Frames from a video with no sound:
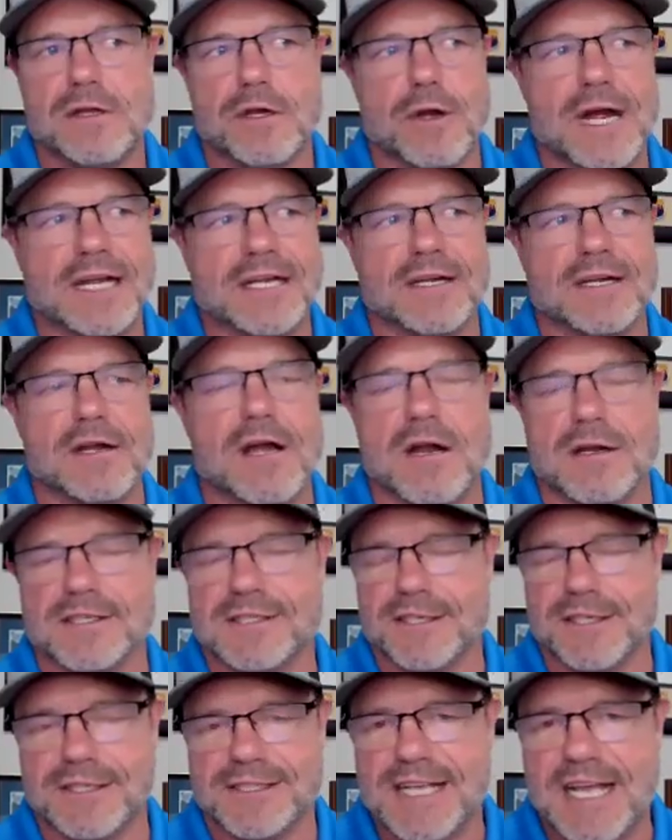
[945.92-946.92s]
I can
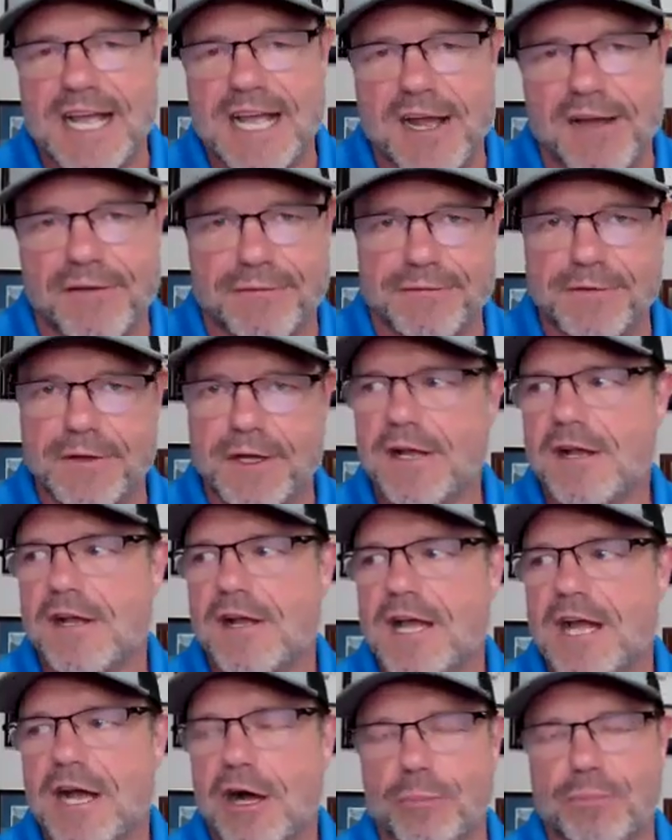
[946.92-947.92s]
honestly say I've
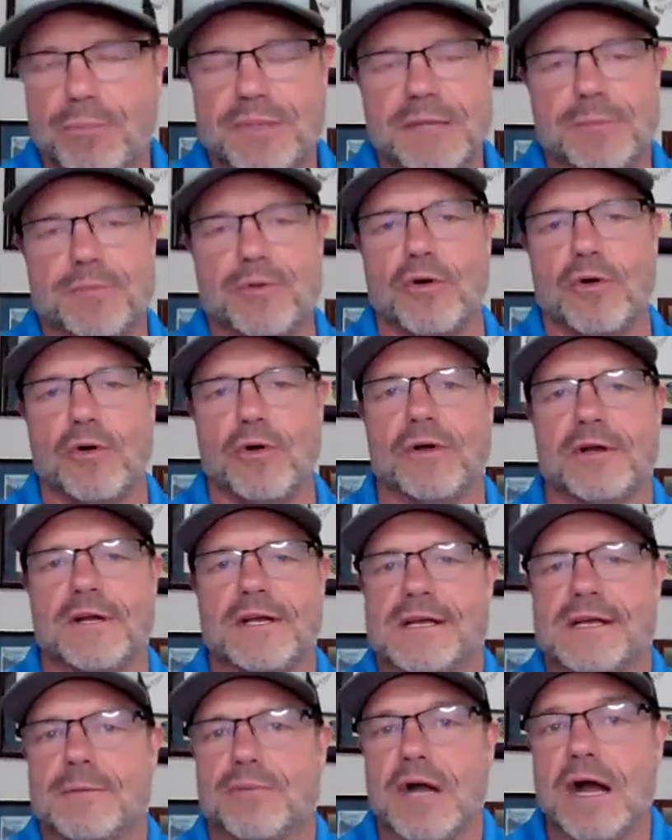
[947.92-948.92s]
helped people
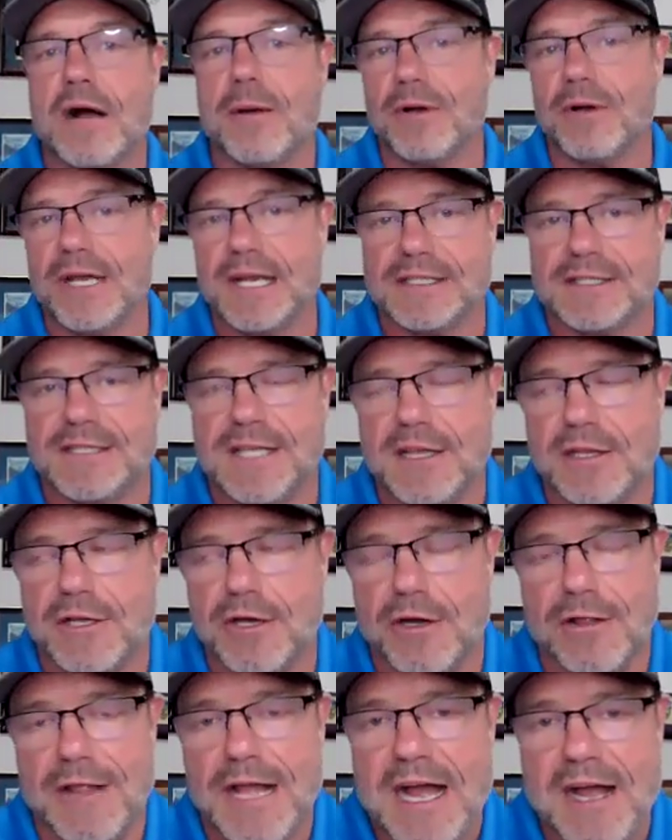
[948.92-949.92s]
probably extend
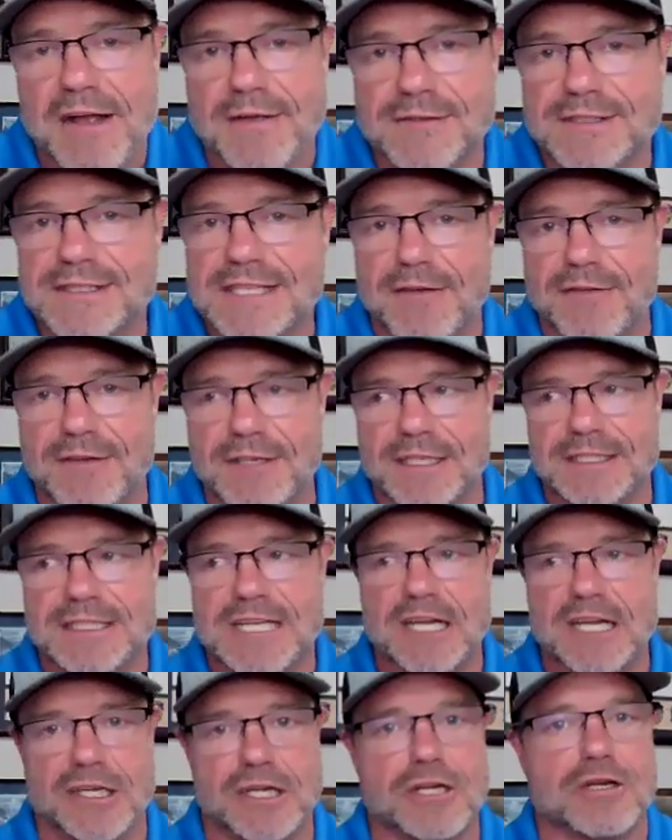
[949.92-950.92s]
their lives 7 to
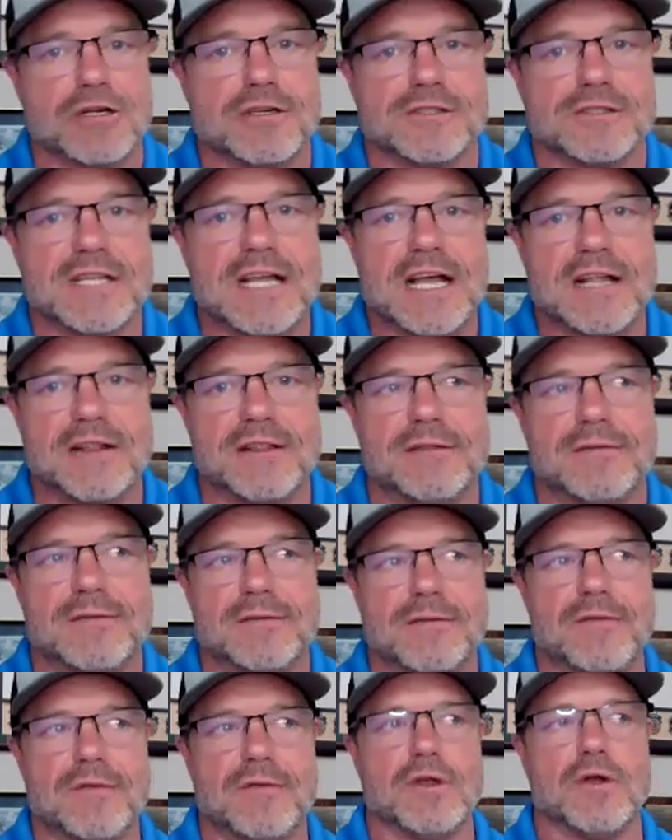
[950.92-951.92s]
10 years. I
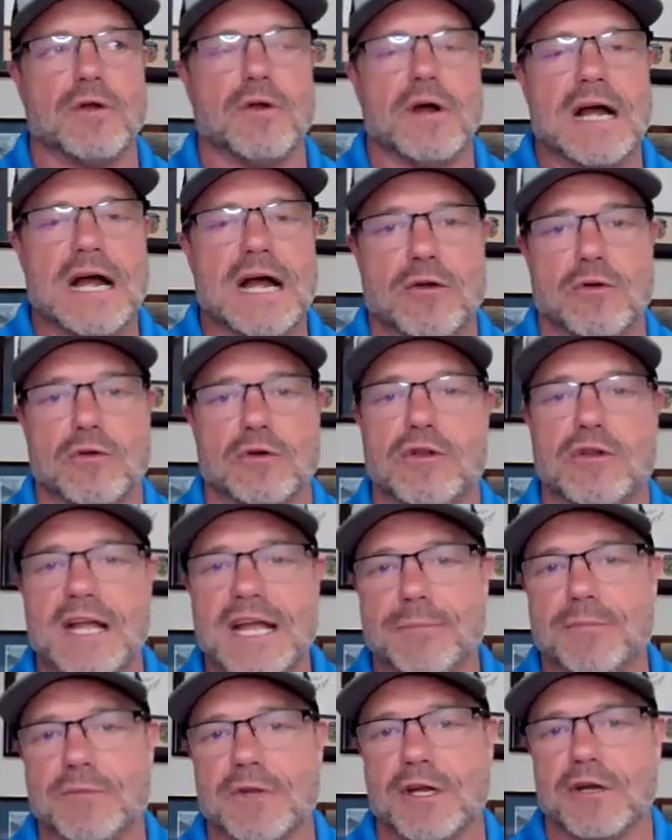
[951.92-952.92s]
don't
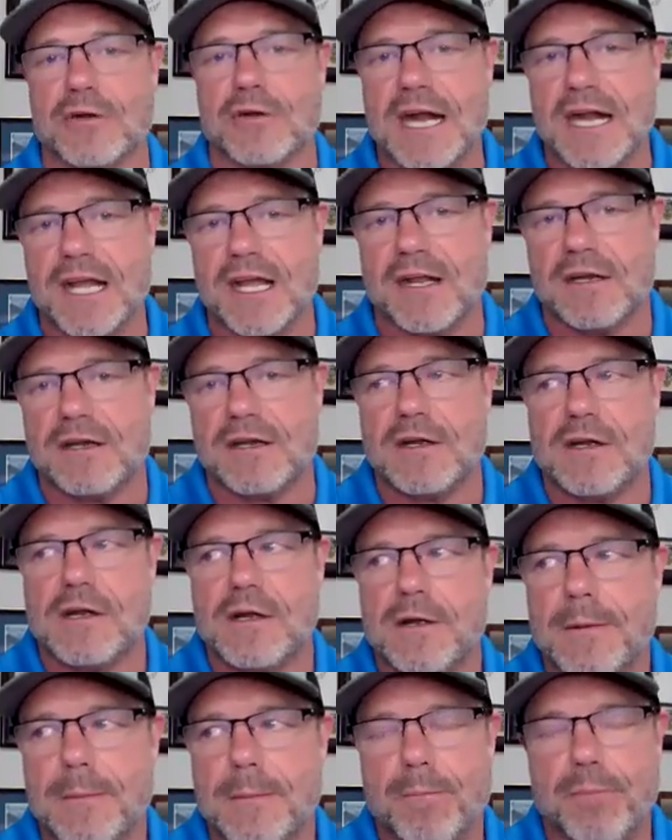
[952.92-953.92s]
claim the credit,
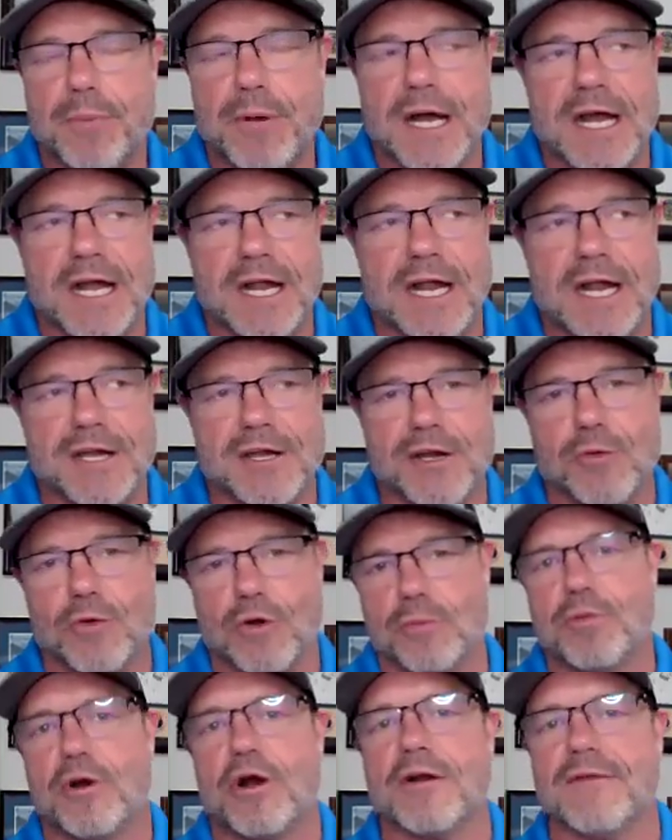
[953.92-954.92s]
but I know
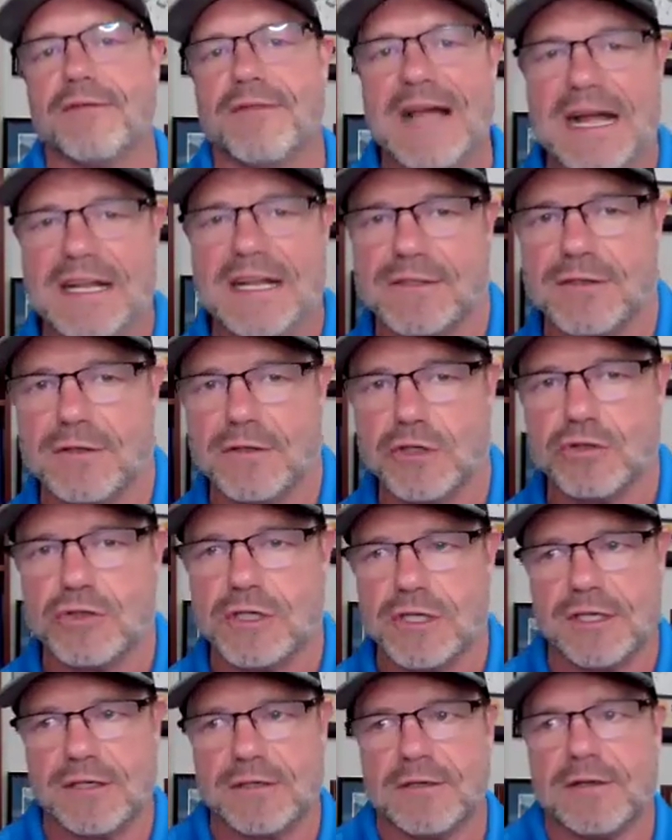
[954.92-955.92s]
we're part of that
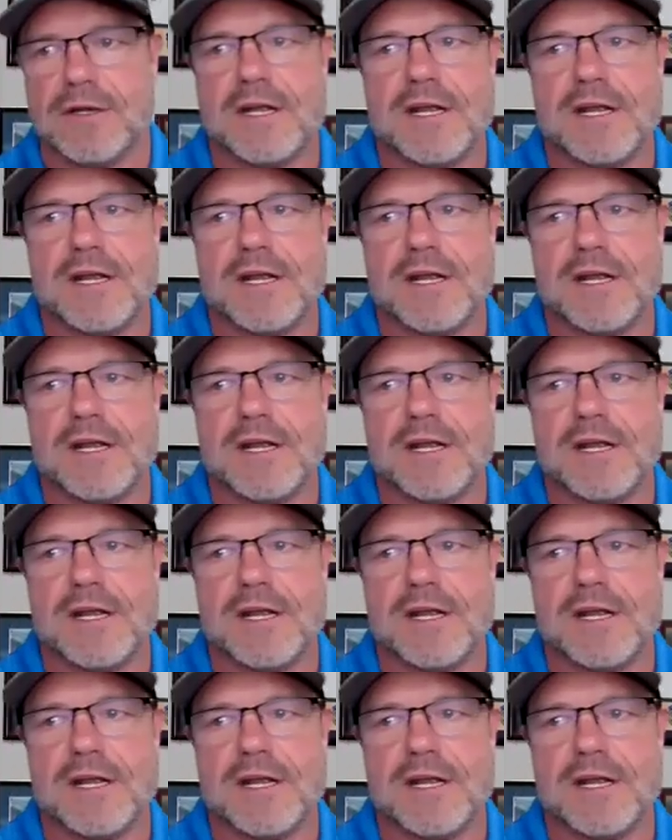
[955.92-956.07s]
solution.